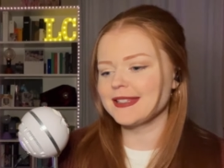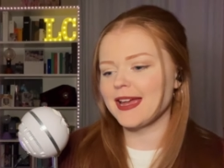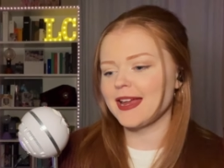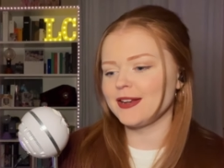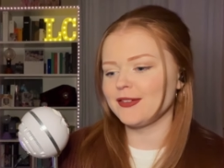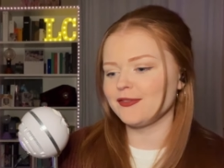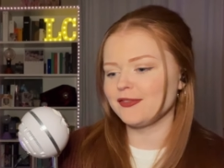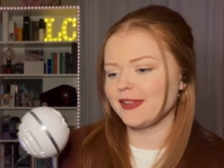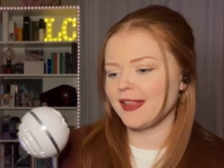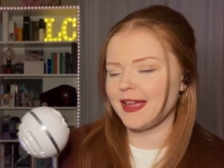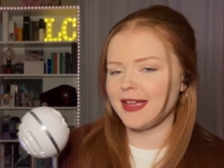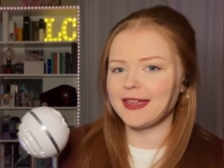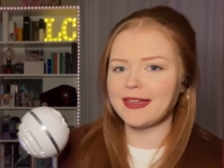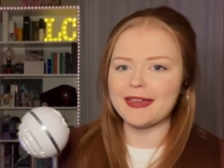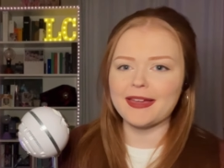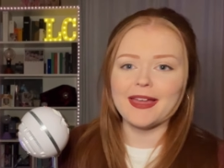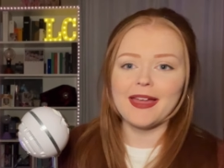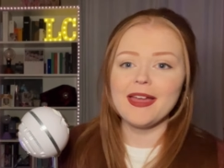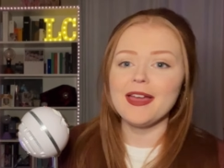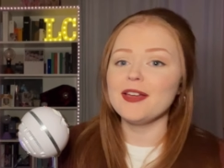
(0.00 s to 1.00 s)
kind of
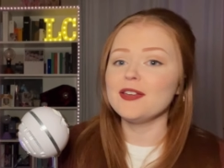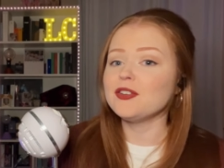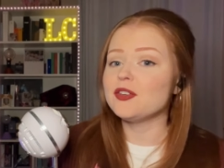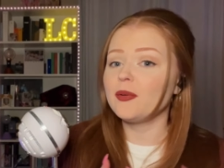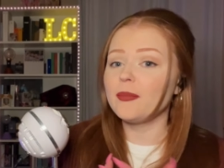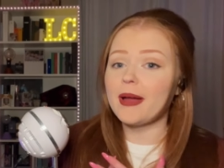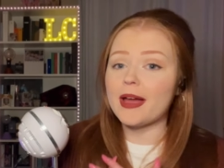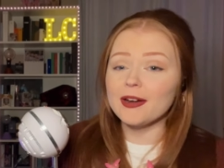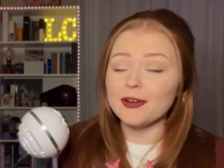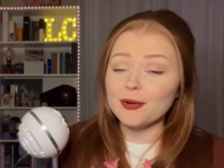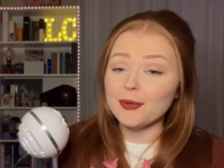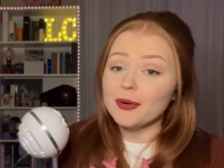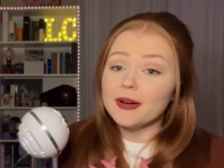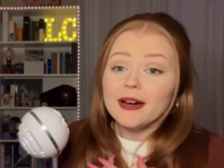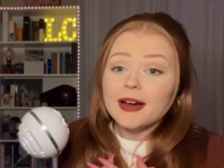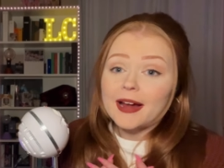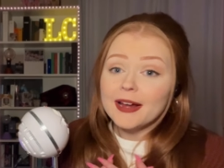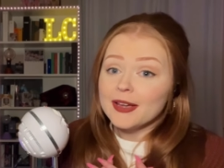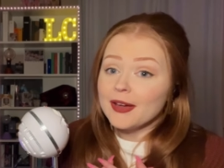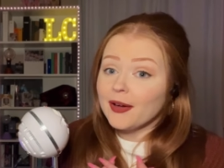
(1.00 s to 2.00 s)
like, no matter
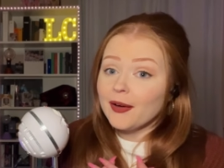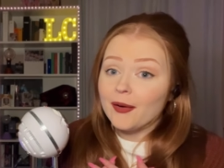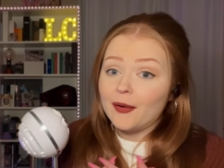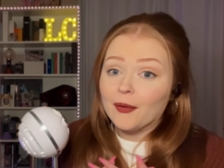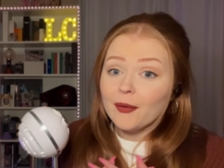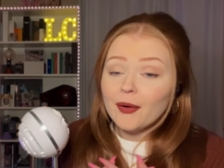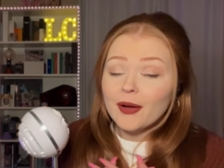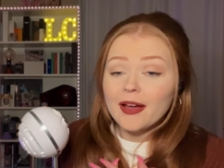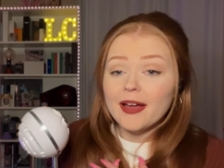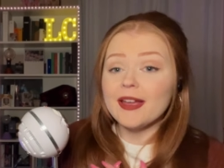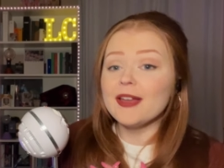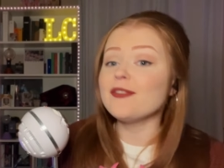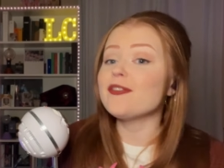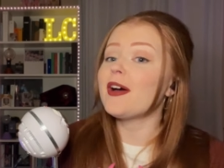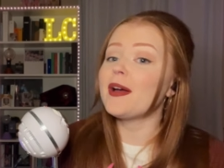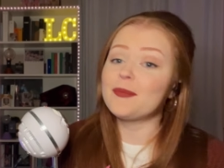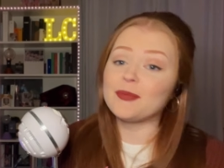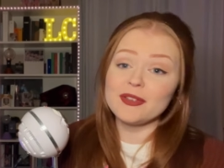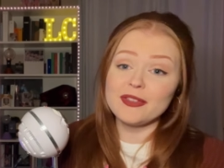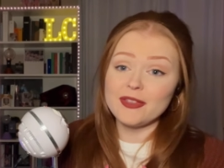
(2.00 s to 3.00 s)
where I go, if
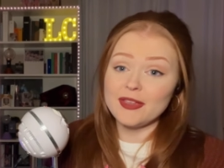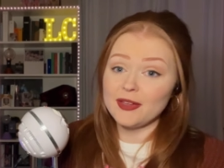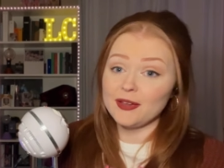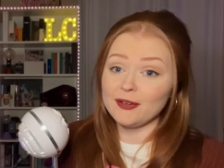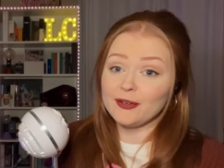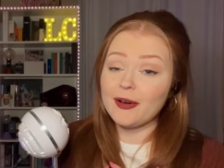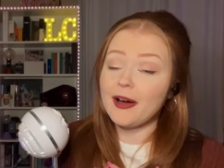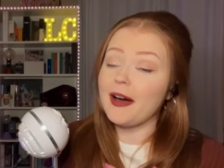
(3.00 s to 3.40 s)
I'm with you,